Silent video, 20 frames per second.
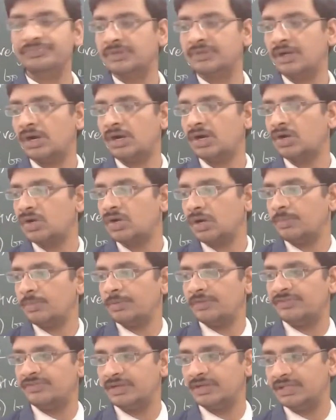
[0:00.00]
on top
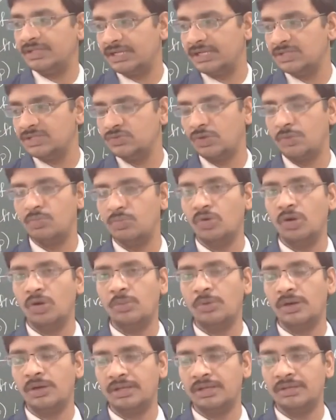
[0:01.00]
of that there is one more
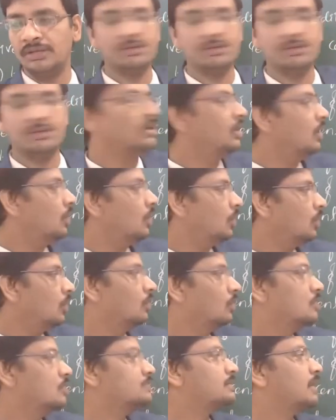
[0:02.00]
body
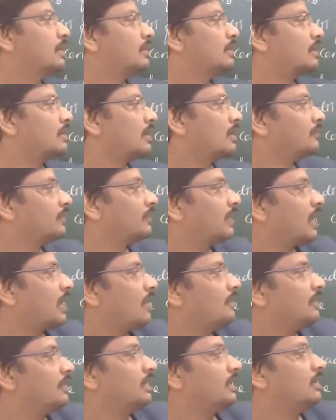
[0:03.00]
whose center of
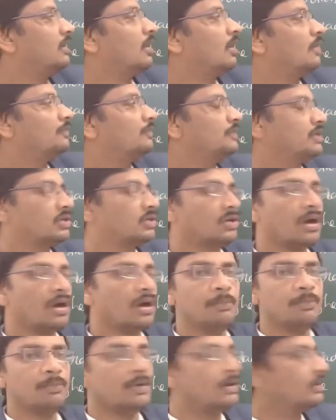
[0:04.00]
gravity of the
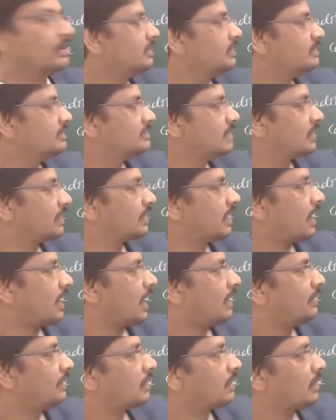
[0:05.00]
top body is at a
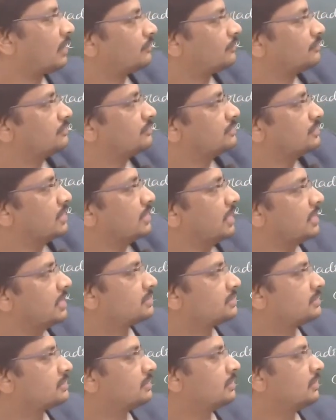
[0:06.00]
height of
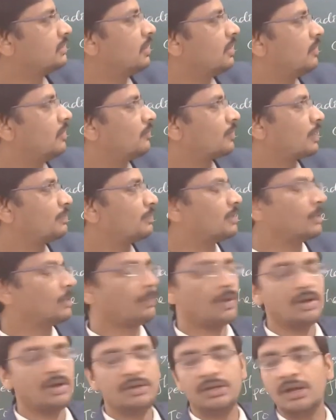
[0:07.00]
h from the
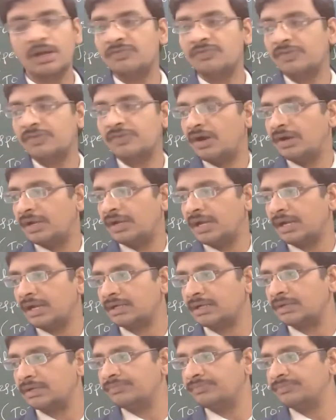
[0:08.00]
point of
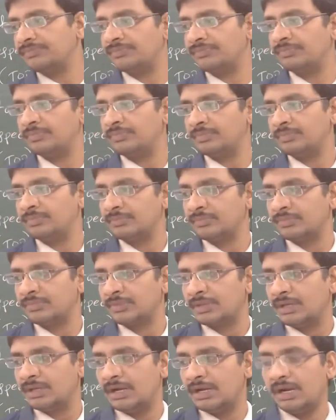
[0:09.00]
contact,
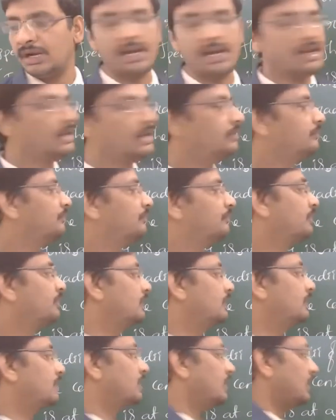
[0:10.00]
and
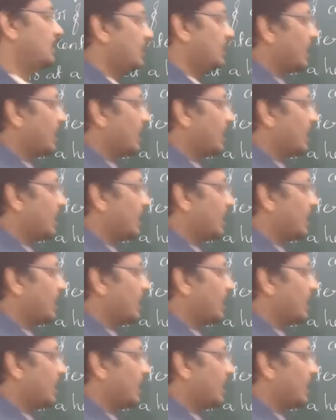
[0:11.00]
the